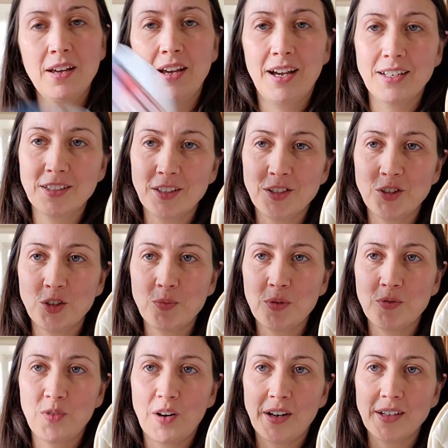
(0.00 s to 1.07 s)
and I do
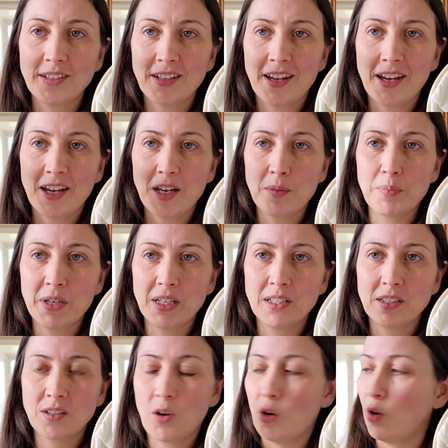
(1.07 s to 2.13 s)
provide a
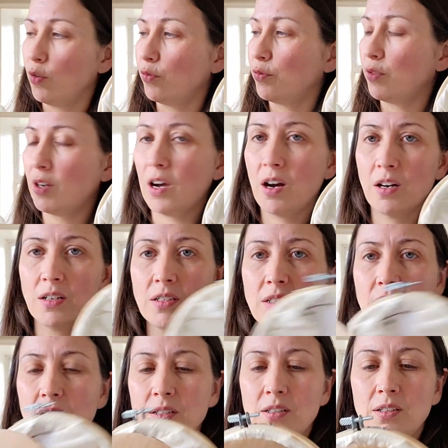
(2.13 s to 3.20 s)
piece of card
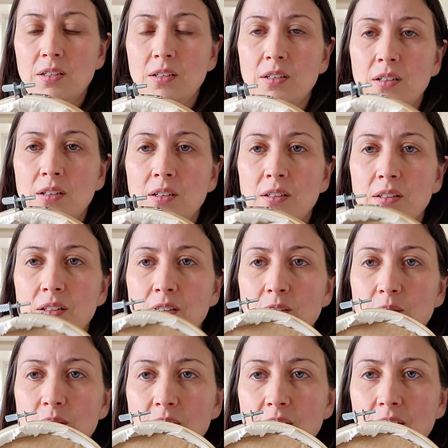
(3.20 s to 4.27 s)
that
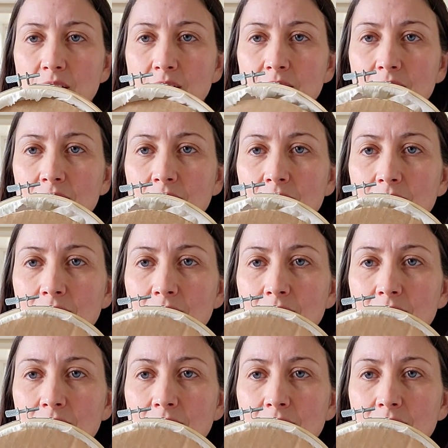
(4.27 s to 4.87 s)
you can then,